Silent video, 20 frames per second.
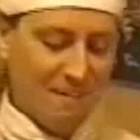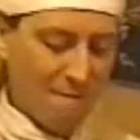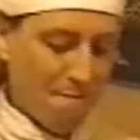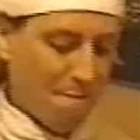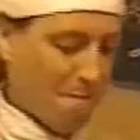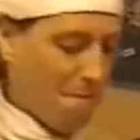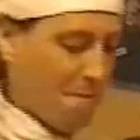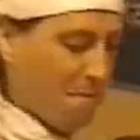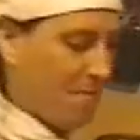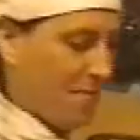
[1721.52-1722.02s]

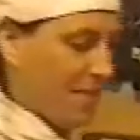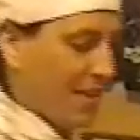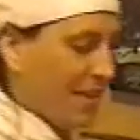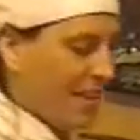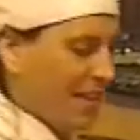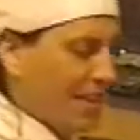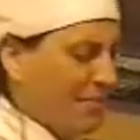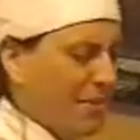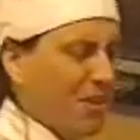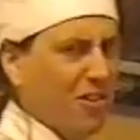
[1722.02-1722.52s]
I'm not going to
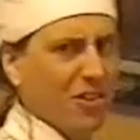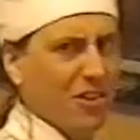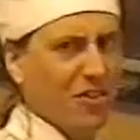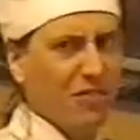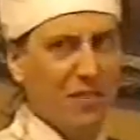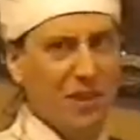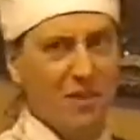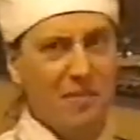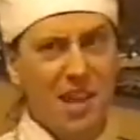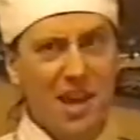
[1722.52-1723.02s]
float that in too
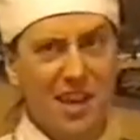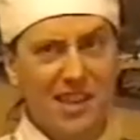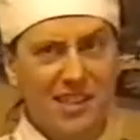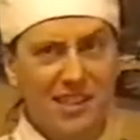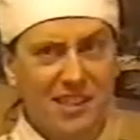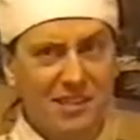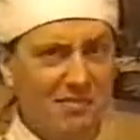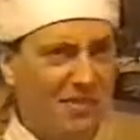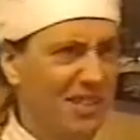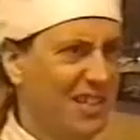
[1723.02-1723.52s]
much, it
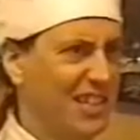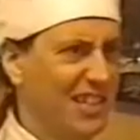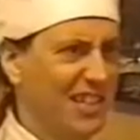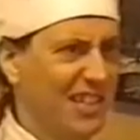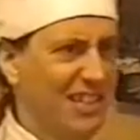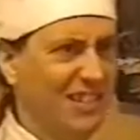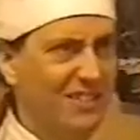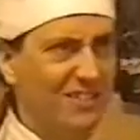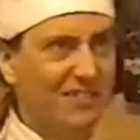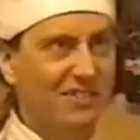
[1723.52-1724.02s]
will
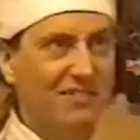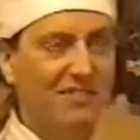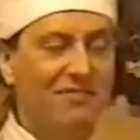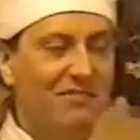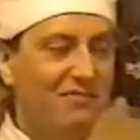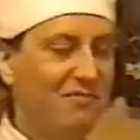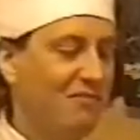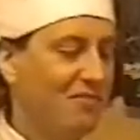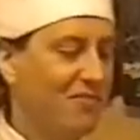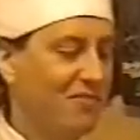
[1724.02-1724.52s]

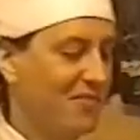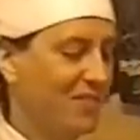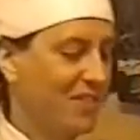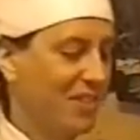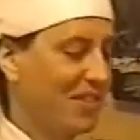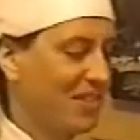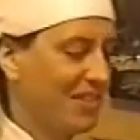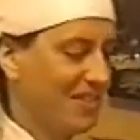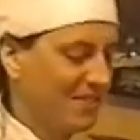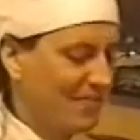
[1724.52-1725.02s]
fling
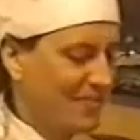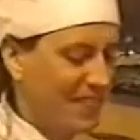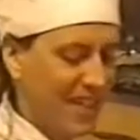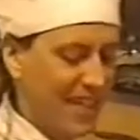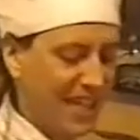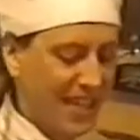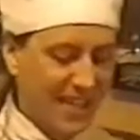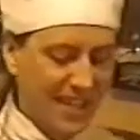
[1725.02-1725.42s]
it everywhere.